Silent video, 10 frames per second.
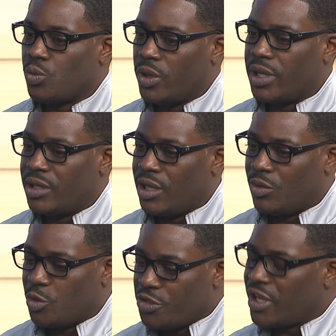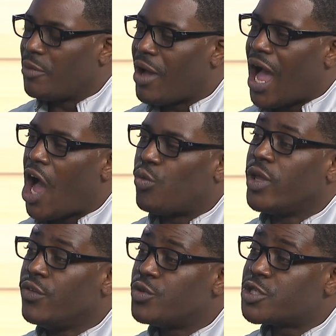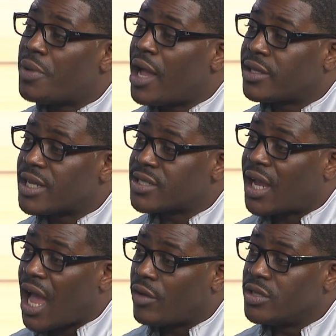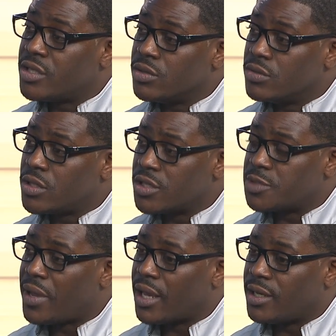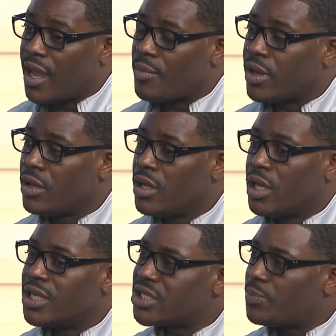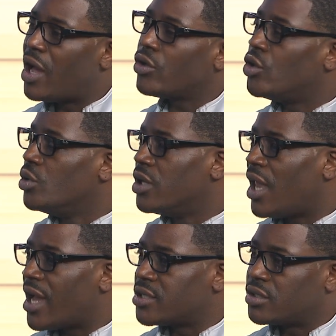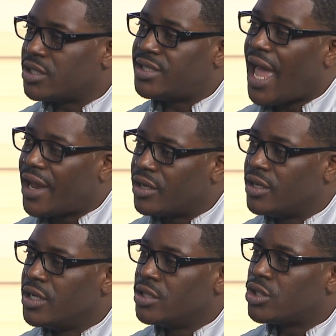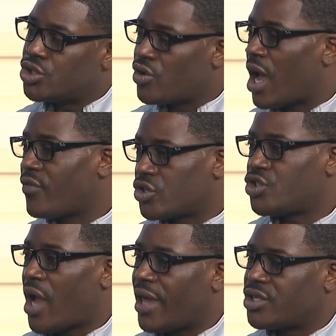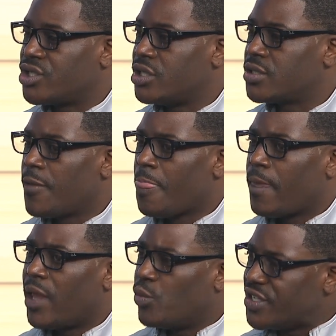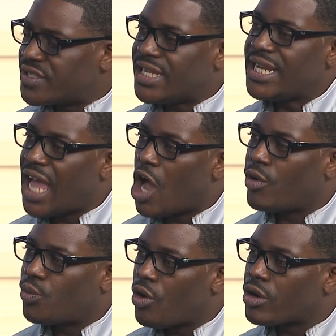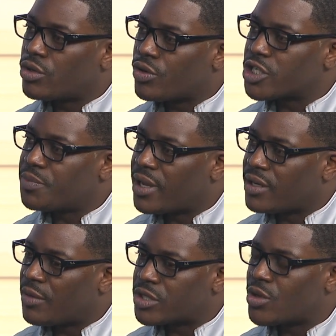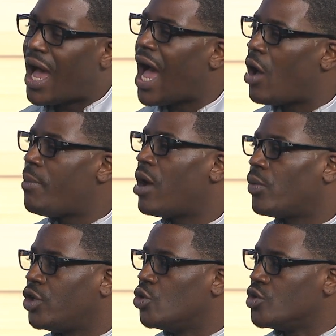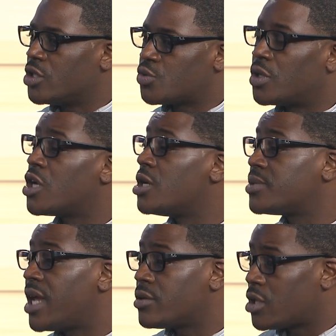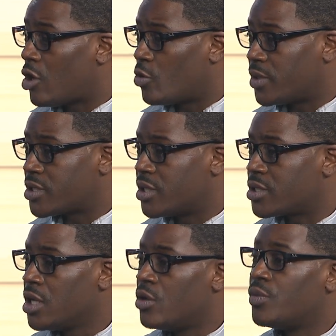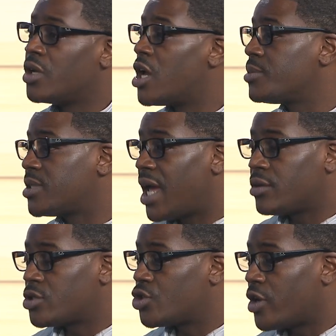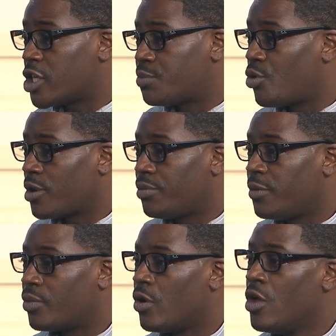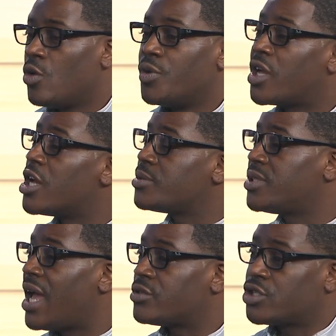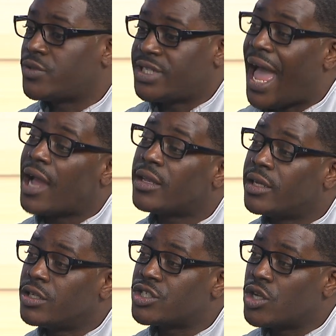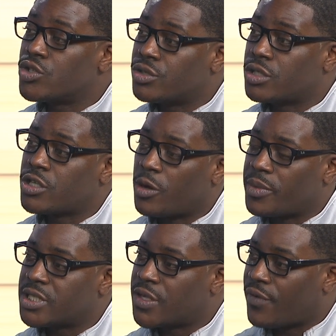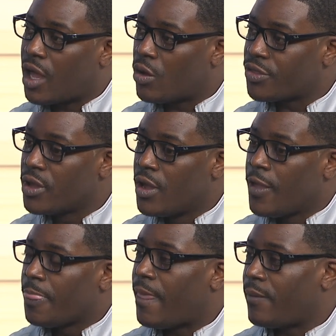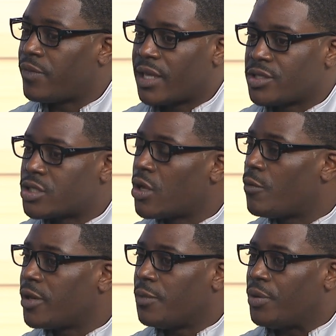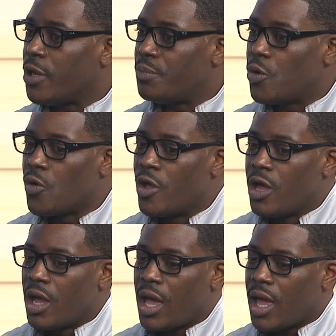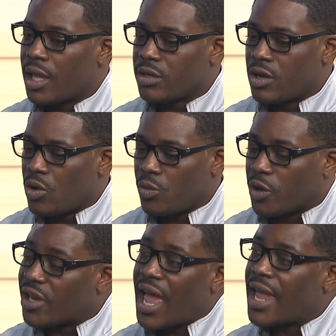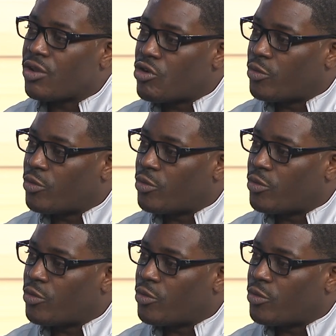And, and, and we think about how we've responded as a county to, to this pandemic. It's about utilizing the data to drive our strategies. And we've seen how it worked during this pandemic. So, how about we use this when it comes down to homelessness, when it comes down to transporting people, when it comes down to tackling the social determinants of health that, that so many people uh, you know, rely on?